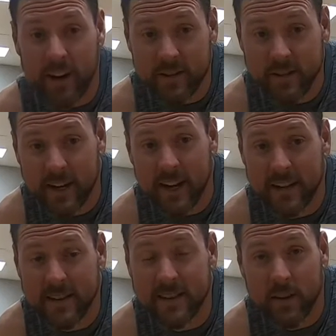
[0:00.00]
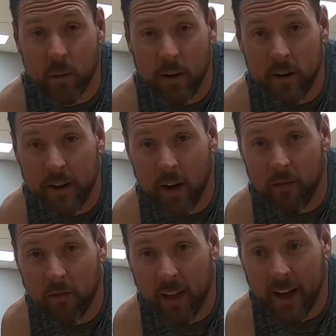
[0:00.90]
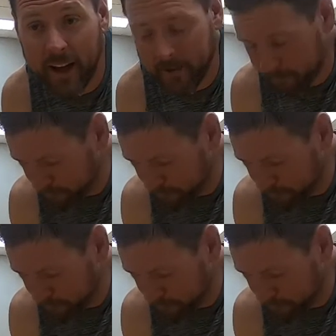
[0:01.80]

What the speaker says: exercise is the rear delt fly.